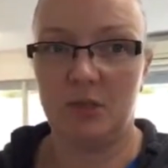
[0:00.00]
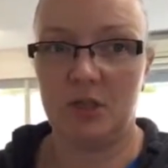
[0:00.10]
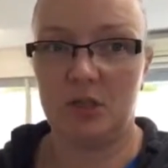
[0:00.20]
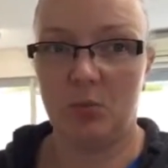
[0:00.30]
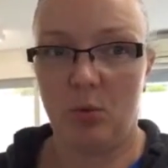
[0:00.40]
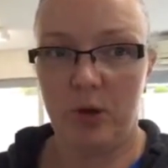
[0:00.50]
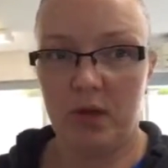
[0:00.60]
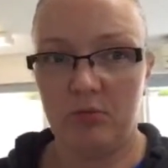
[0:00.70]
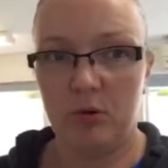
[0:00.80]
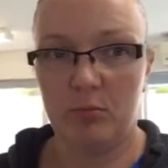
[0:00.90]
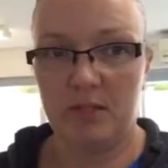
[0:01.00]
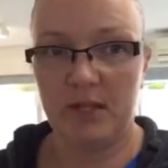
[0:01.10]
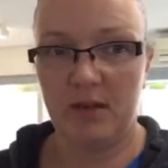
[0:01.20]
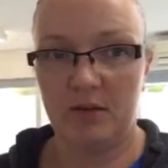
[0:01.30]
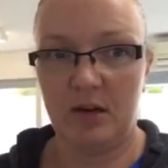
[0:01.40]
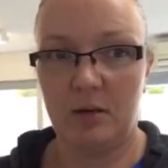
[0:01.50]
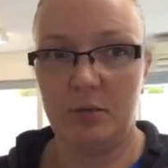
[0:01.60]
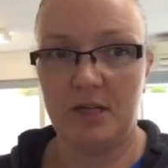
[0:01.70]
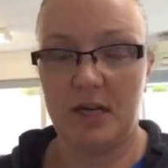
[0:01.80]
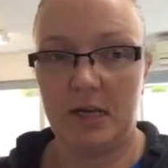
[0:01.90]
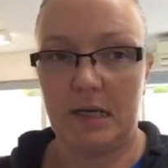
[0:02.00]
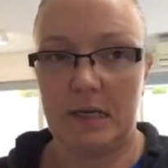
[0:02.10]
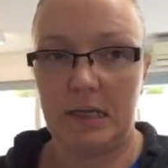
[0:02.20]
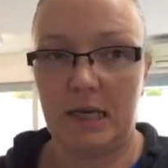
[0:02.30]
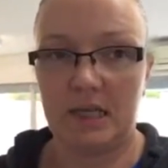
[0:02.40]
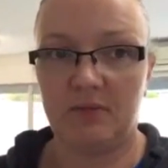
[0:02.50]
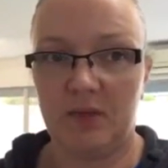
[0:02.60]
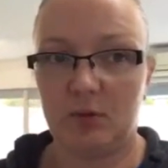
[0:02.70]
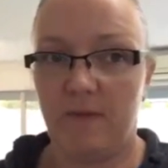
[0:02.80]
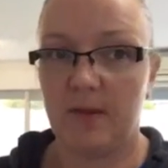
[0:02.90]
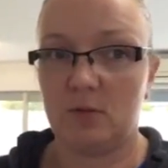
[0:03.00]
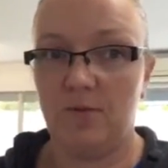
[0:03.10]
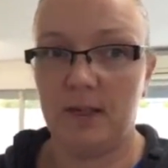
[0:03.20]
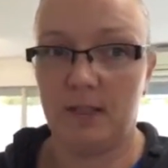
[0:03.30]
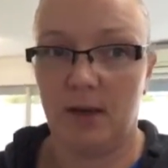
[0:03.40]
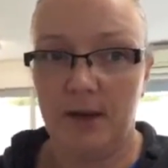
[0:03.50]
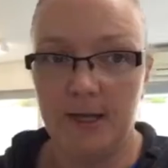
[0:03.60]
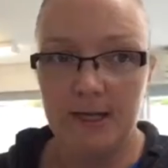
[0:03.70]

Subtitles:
which is the one where you run up and down, and it gets faster and faster and faster.